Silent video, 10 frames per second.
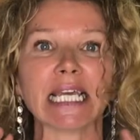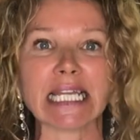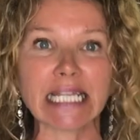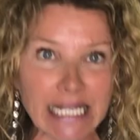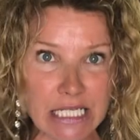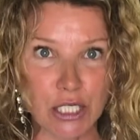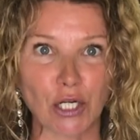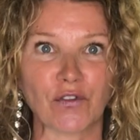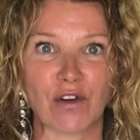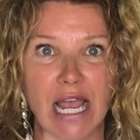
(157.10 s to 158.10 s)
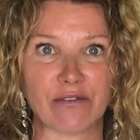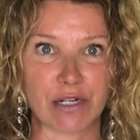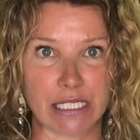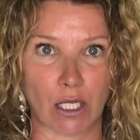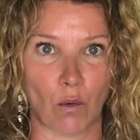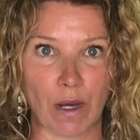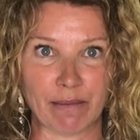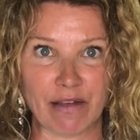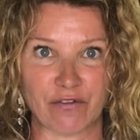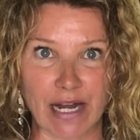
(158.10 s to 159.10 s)
elixir for every single one of
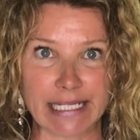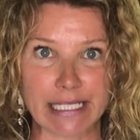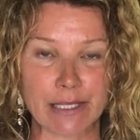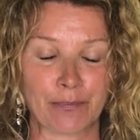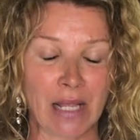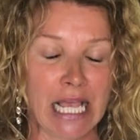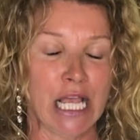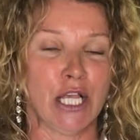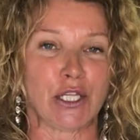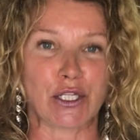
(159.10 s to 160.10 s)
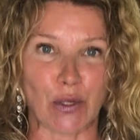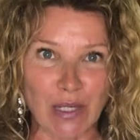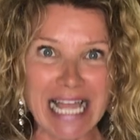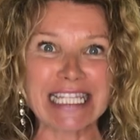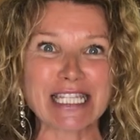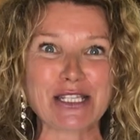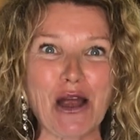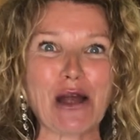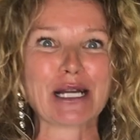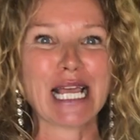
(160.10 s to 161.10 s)
my friends. So let's
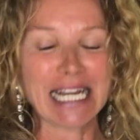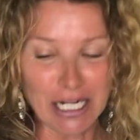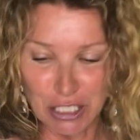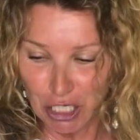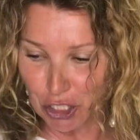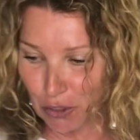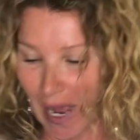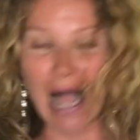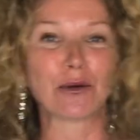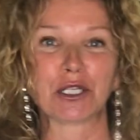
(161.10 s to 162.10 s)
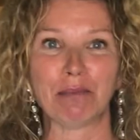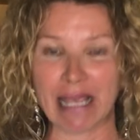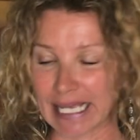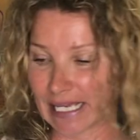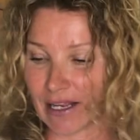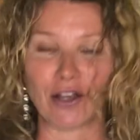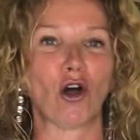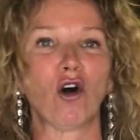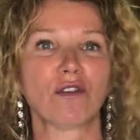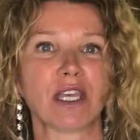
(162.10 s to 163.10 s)
start, and I'll teach you how to make it and
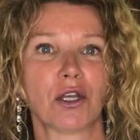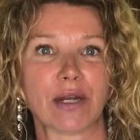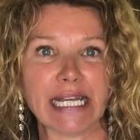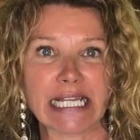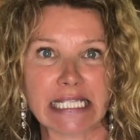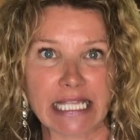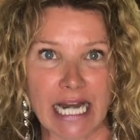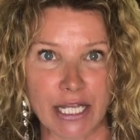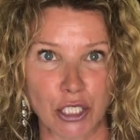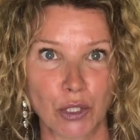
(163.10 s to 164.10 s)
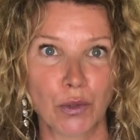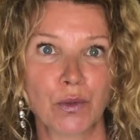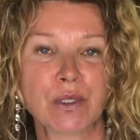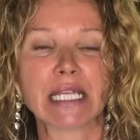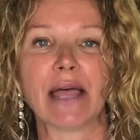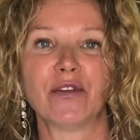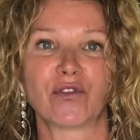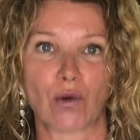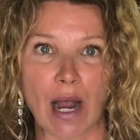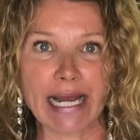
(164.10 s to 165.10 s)
all the ingredients that I use and the
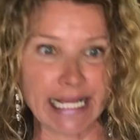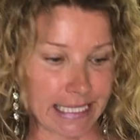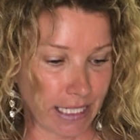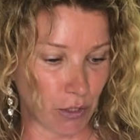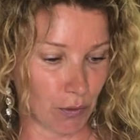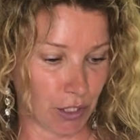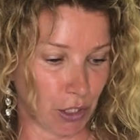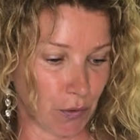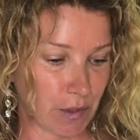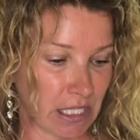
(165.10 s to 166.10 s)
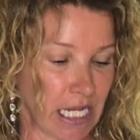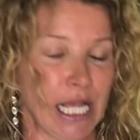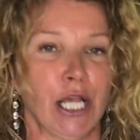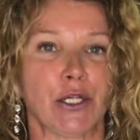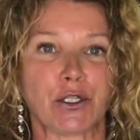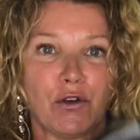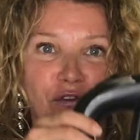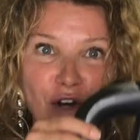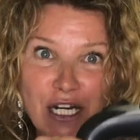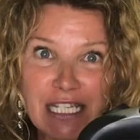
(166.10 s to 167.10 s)
varieties that you can use. So
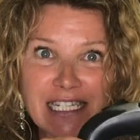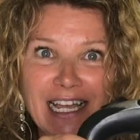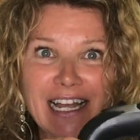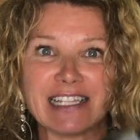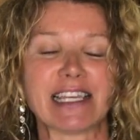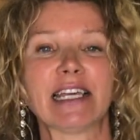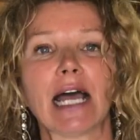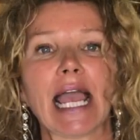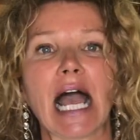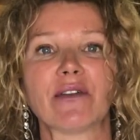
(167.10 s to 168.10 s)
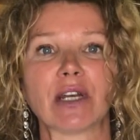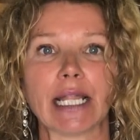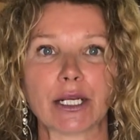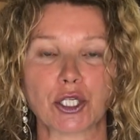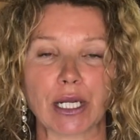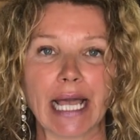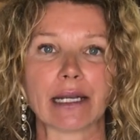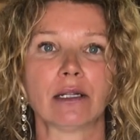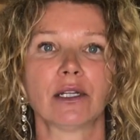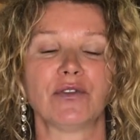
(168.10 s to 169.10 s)
first, like I said, I have an electric
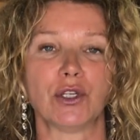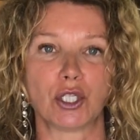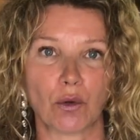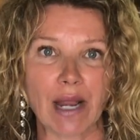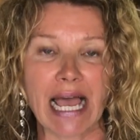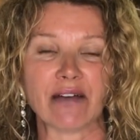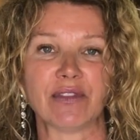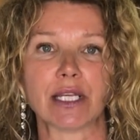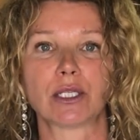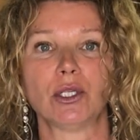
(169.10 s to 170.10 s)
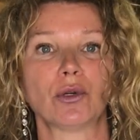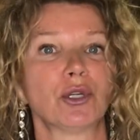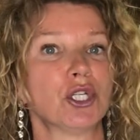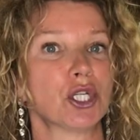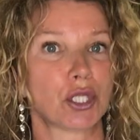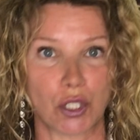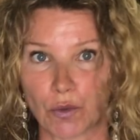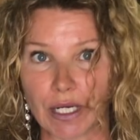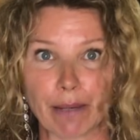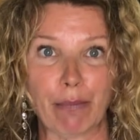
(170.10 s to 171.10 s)
kettle. If you don't have this, you can just do
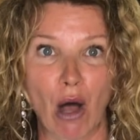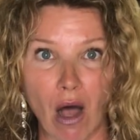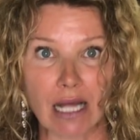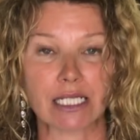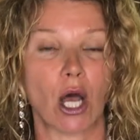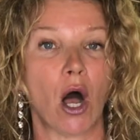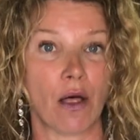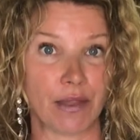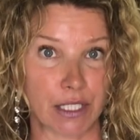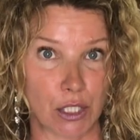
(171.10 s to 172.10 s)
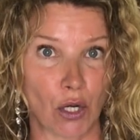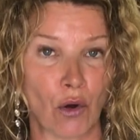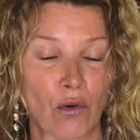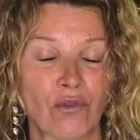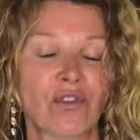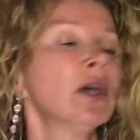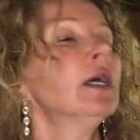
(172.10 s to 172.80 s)
it in a pot on the stove.